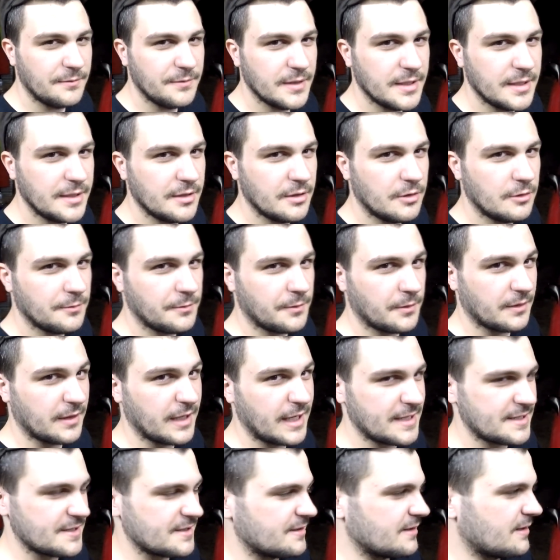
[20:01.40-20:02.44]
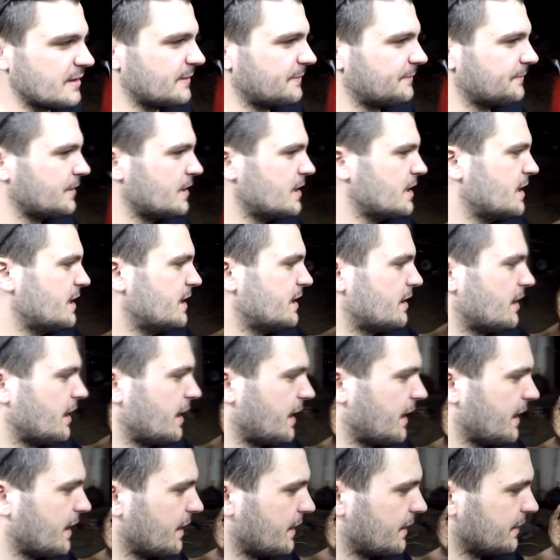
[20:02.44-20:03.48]
video for that stuff
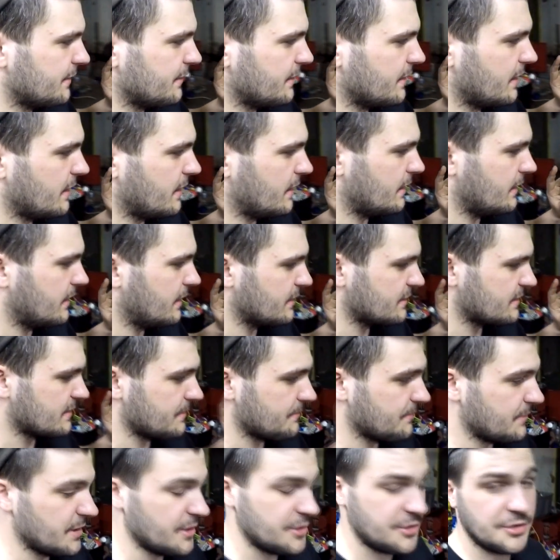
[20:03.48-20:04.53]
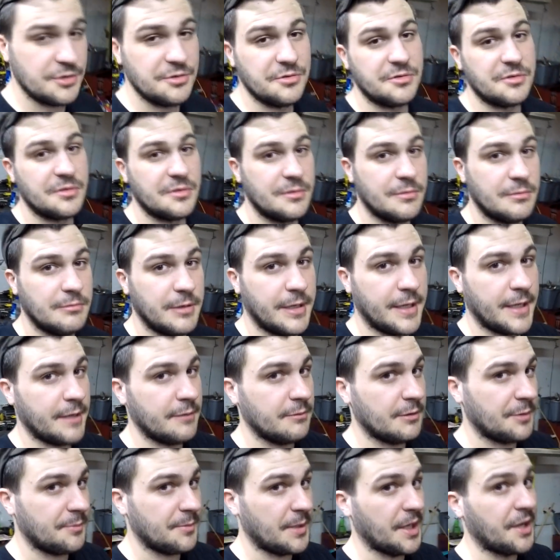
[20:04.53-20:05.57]
and some issues we had
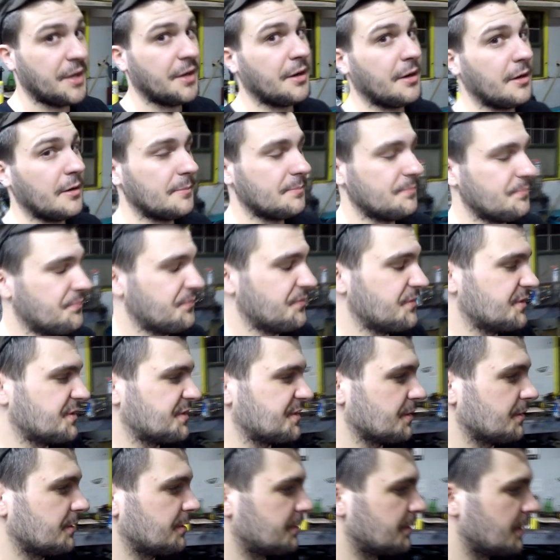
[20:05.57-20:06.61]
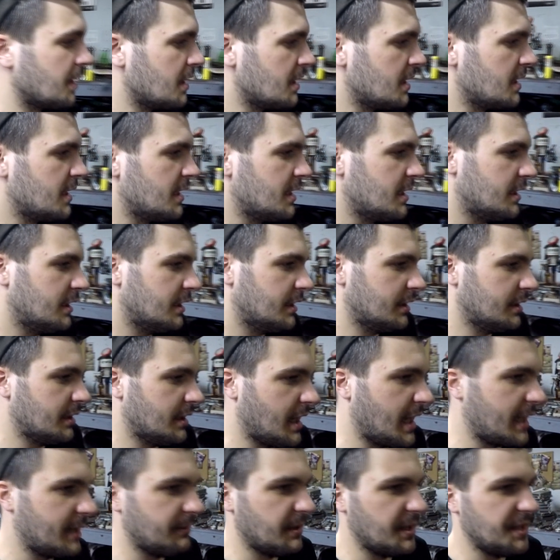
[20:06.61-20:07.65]
with my car. So
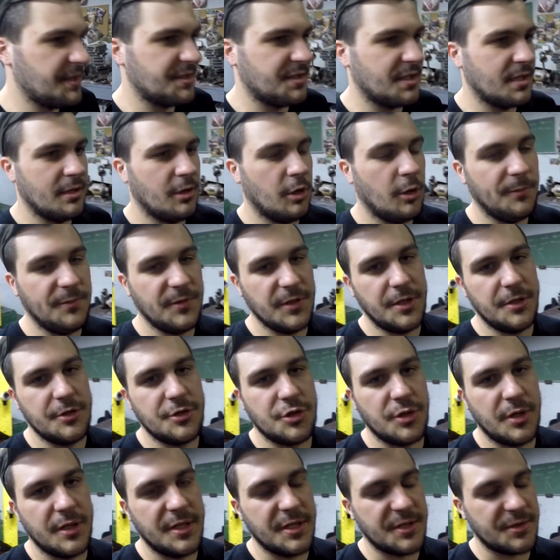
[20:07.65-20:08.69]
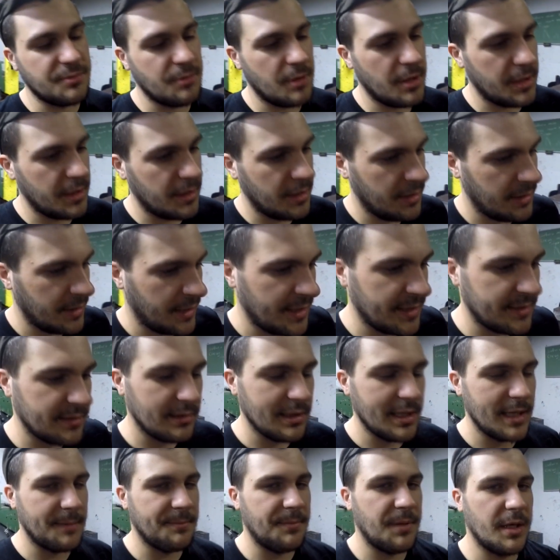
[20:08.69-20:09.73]
anyways, hopefully you enjoyed this one. Hit the
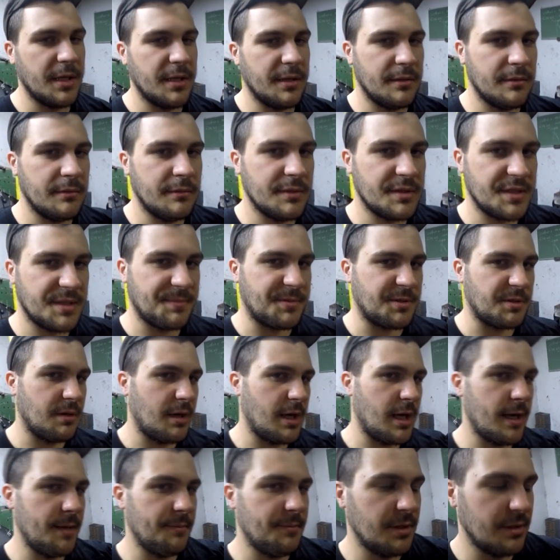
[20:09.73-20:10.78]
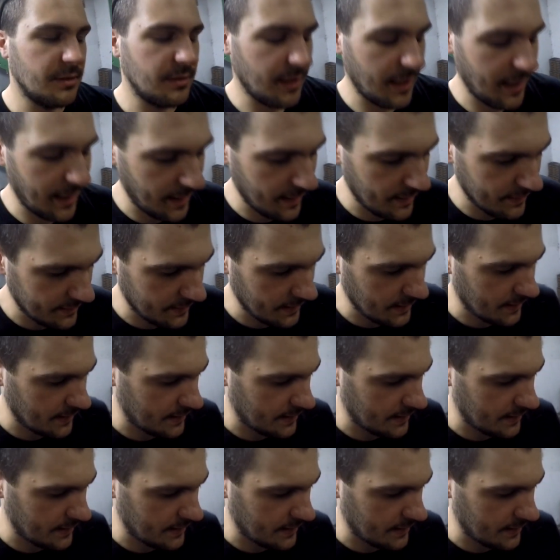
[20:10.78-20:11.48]
like button, subscribe, and